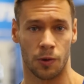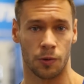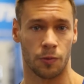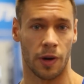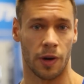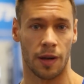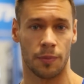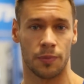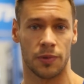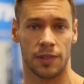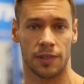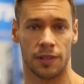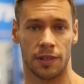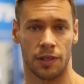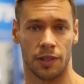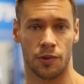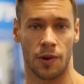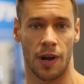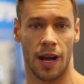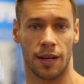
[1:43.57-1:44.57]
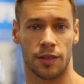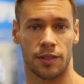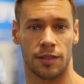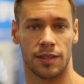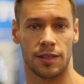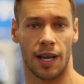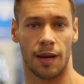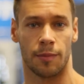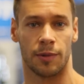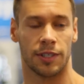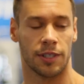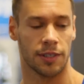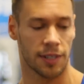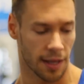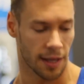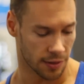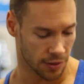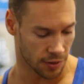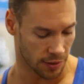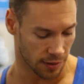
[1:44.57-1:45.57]
Controlled reps, contraction, time
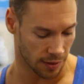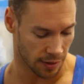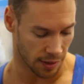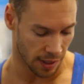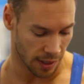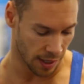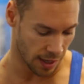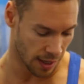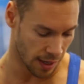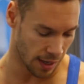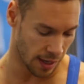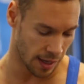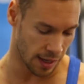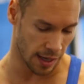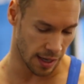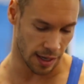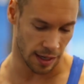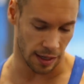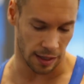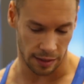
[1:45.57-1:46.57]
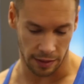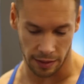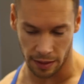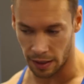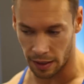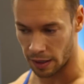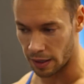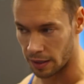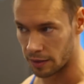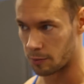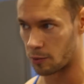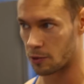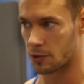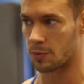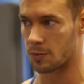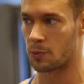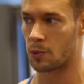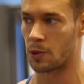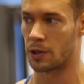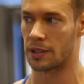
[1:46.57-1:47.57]
under tension, and the
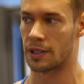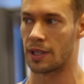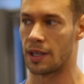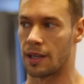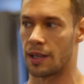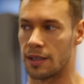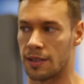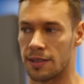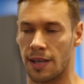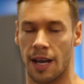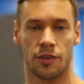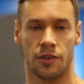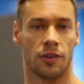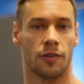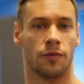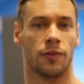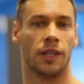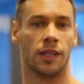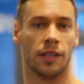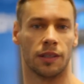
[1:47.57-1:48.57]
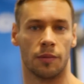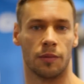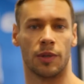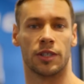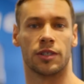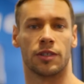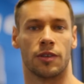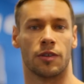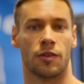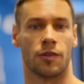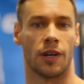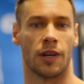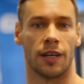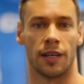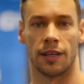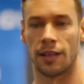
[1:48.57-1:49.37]
most important thing is actually feeling the muscle you're